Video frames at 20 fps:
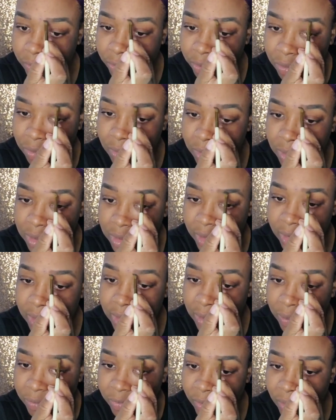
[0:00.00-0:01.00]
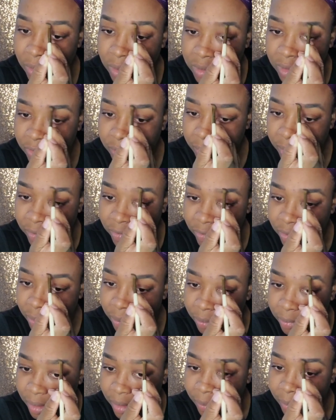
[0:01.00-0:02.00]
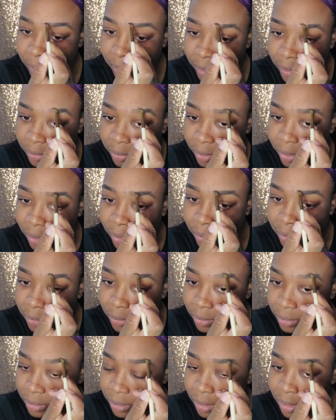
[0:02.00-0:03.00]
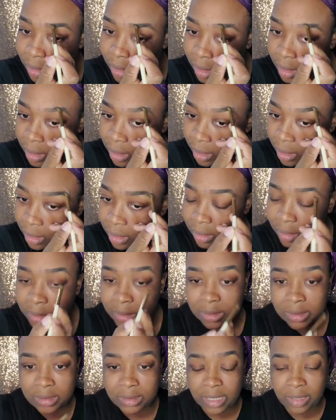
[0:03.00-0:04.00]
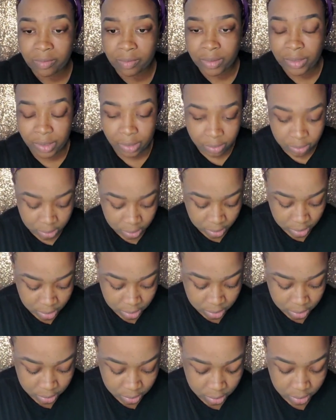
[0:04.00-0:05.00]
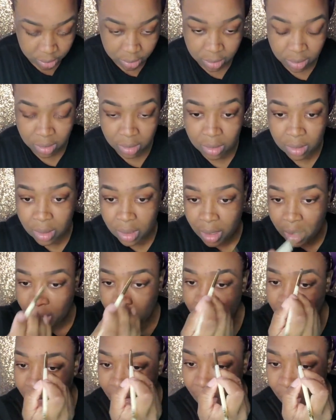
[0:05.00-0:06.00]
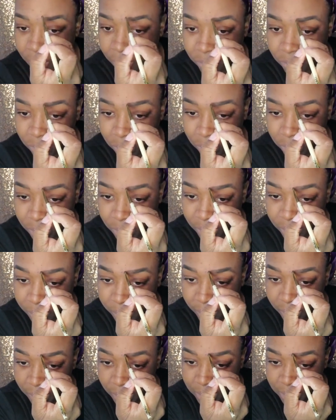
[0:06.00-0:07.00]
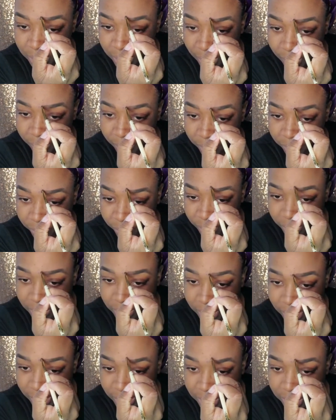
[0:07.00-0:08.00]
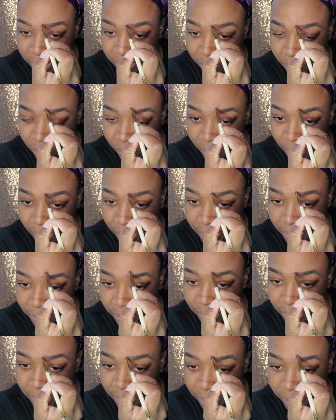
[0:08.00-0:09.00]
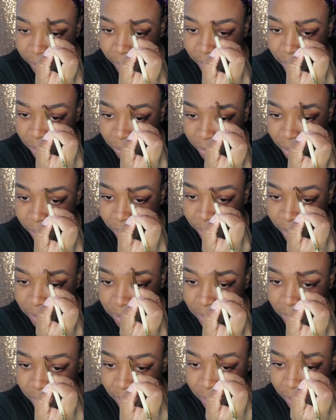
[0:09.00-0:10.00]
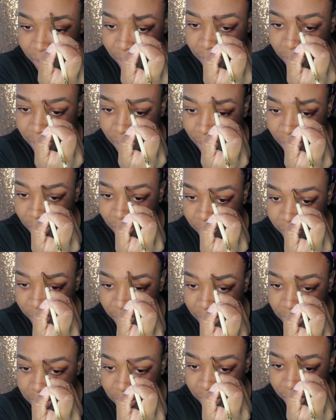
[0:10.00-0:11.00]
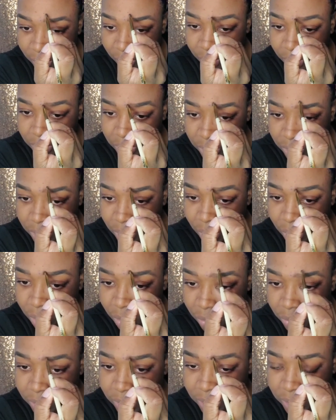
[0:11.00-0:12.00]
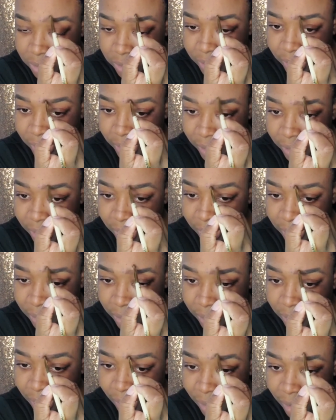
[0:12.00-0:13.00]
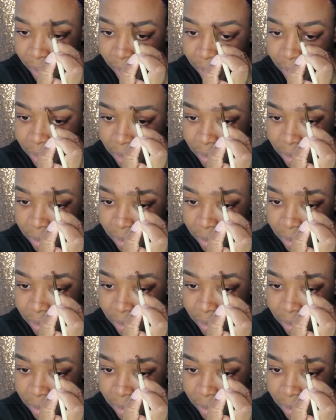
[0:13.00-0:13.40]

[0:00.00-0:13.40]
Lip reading: see some photos of me from maybe, you know, 7 years ago, I would really be cussing out my friends asking why did they let me do my brows like that, because they were so stinking thick,